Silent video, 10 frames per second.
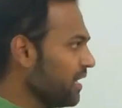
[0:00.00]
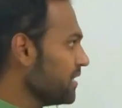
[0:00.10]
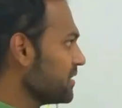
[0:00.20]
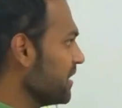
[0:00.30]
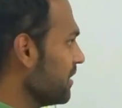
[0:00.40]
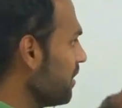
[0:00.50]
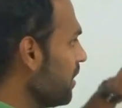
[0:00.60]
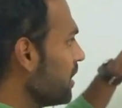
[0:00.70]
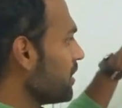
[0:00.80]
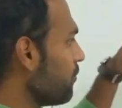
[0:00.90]
See,
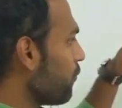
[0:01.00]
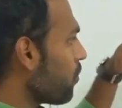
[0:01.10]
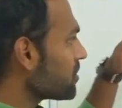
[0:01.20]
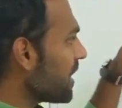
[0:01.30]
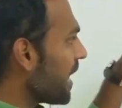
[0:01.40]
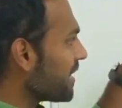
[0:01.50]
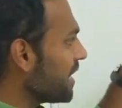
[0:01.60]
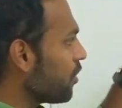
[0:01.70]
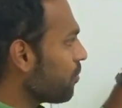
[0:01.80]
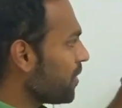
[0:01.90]
the force
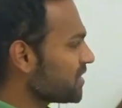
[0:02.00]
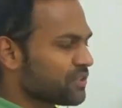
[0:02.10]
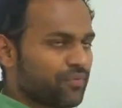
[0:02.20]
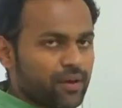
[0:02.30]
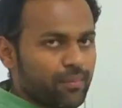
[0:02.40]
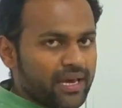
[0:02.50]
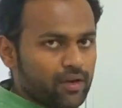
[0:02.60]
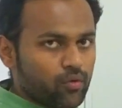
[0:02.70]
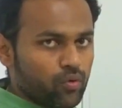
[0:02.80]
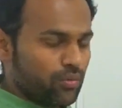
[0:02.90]
acting on plus 5
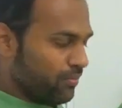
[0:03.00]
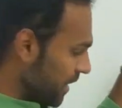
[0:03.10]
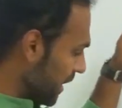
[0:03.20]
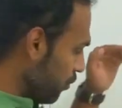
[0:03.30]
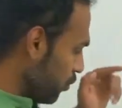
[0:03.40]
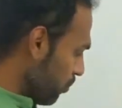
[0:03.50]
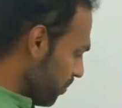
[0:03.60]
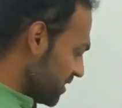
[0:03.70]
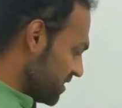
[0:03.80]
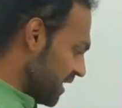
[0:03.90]
microcoulomb due to
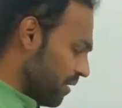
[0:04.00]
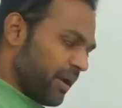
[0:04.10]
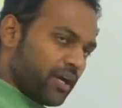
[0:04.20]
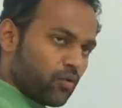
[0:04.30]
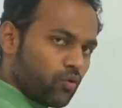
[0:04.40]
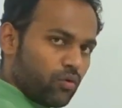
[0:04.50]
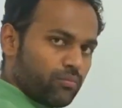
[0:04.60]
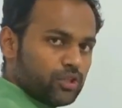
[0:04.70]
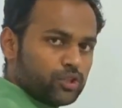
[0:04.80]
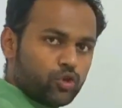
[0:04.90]
plus 10
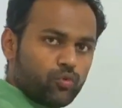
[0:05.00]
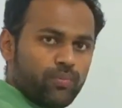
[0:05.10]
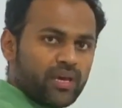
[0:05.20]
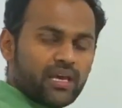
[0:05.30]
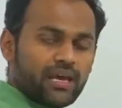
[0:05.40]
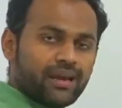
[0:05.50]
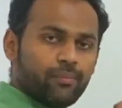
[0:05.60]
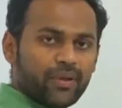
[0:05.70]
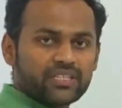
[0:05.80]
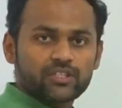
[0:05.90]
microcoulomb should be
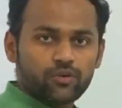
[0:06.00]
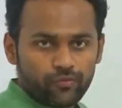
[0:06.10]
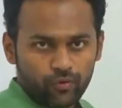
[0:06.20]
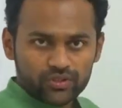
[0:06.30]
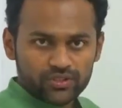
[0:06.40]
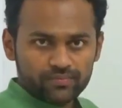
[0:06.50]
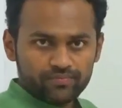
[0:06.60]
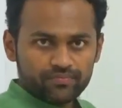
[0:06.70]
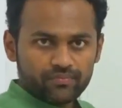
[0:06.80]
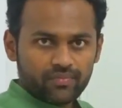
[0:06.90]
repulsive force.
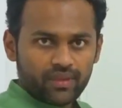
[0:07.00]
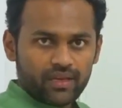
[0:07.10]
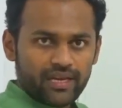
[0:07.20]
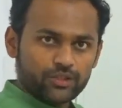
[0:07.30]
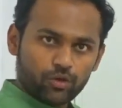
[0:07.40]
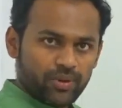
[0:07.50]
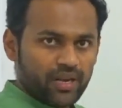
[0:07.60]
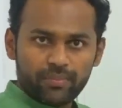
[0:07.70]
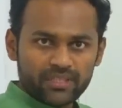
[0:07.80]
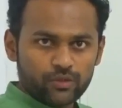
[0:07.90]
It should be
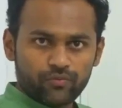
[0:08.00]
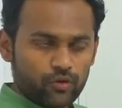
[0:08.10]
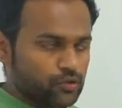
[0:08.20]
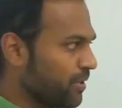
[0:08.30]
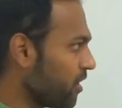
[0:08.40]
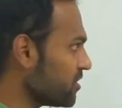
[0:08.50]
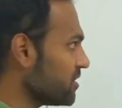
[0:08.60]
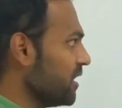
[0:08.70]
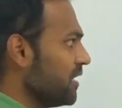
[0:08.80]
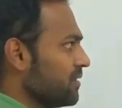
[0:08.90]
repulsive force because
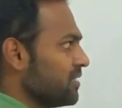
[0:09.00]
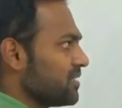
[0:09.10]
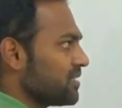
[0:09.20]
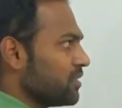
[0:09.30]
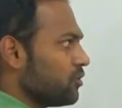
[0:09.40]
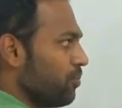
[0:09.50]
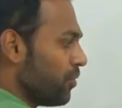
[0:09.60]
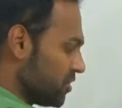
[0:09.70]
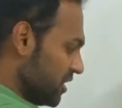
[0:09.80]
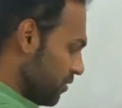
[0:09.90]
this is also
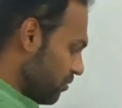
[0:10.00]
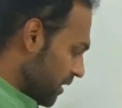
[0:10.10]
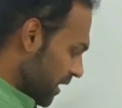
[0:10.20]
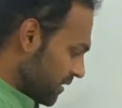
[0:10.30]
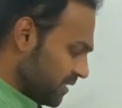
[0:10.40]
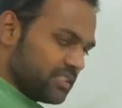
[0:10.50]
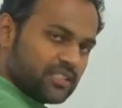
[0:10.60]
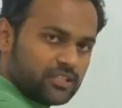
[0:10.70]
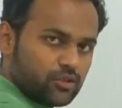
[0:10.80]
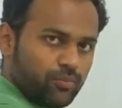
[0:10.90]
positive and this is
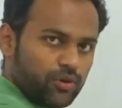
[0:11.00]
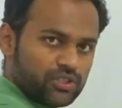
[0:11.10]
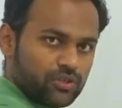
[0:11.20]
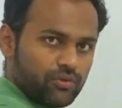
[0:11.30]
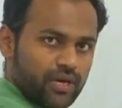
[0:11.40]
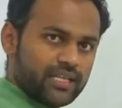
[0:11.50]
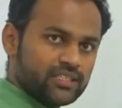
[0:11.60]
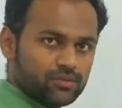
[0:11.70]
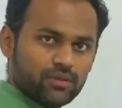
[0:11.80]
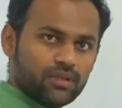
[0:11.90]
also positive.
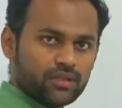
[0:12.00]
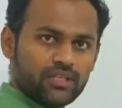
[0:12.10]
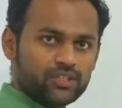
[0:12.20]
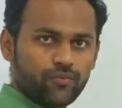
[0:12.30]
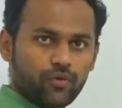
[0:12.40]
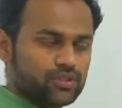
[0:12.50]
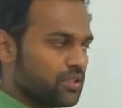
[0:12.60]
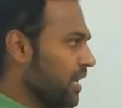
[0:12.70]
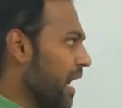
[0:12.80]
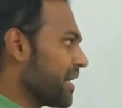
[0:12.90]
Hence, this force
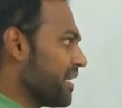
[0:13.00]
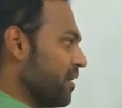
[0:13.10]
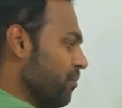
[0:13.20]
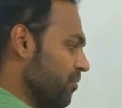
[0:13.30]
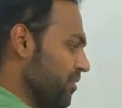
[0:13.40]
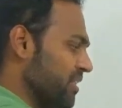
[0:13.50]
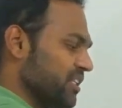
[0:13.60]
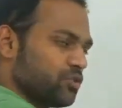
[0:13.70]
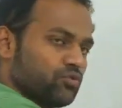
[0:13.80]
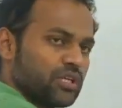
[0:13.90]
acting in between these
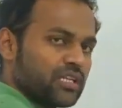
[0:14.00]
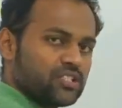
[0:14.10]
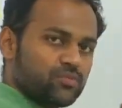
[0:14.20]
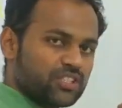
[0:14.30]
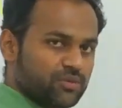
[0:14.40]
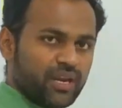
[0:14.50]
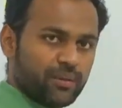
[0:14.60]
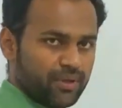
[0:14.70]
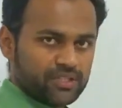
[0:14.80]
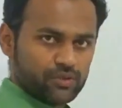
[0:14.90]
2 charges must be
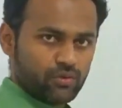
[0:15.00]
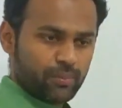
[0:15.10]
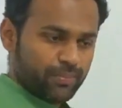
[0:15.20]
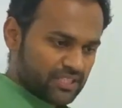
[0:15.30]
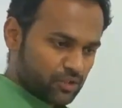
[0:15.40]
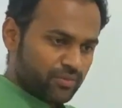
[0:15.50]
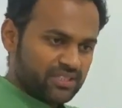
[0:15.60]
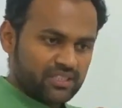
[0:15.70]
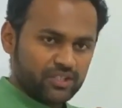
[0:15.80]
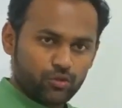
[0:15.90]
repulsive. Repulsive
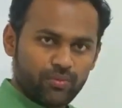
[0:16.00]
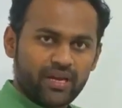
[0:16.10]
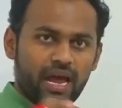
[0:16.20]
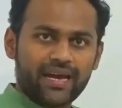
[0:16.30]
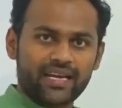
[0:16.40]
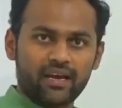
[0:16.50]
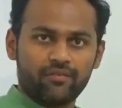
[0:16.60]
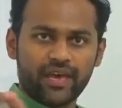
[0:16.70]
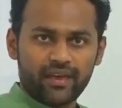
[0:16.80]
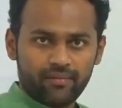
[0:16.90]
means they should be acting
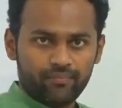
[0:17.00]
away.